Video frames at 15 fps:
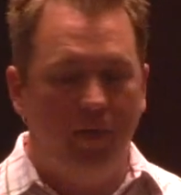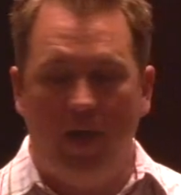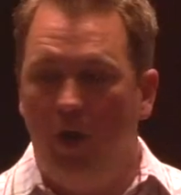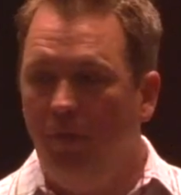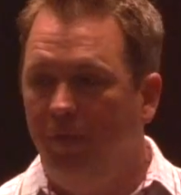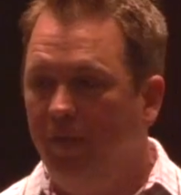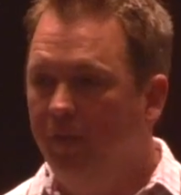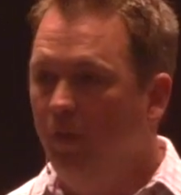I
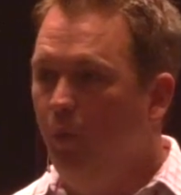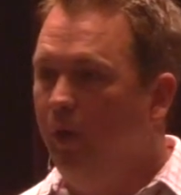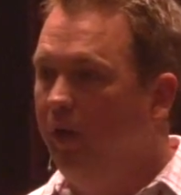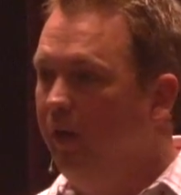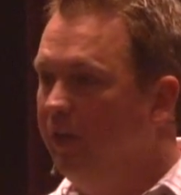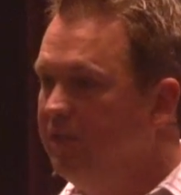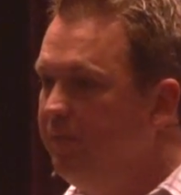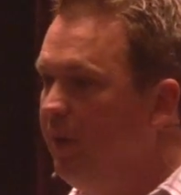don't think that we can
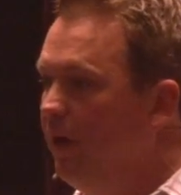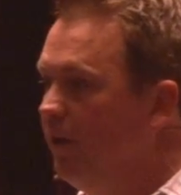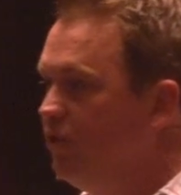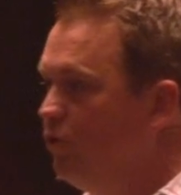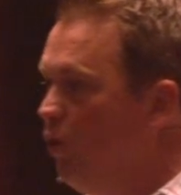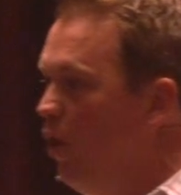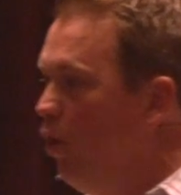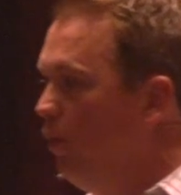experience
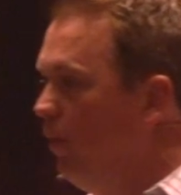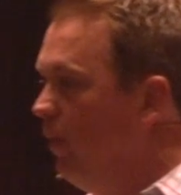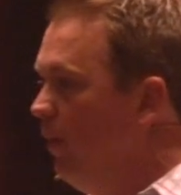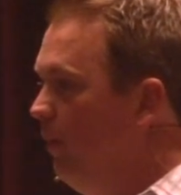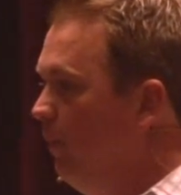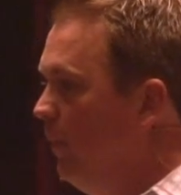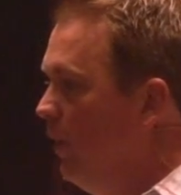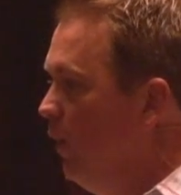growth
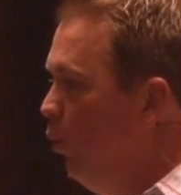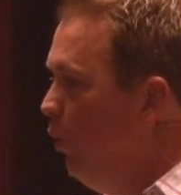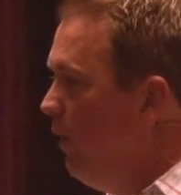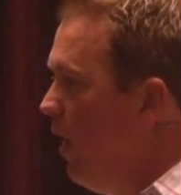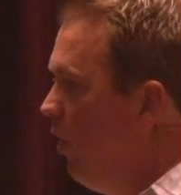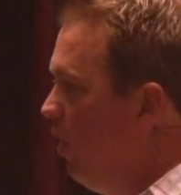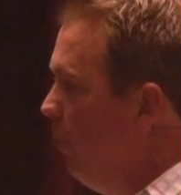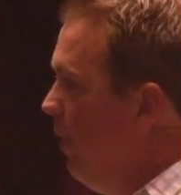
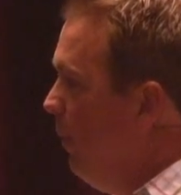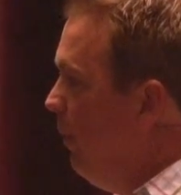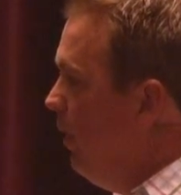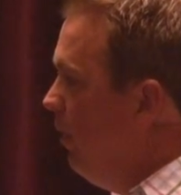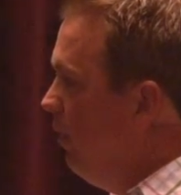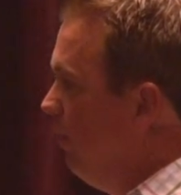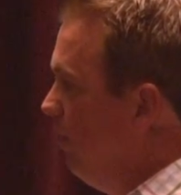without commitment.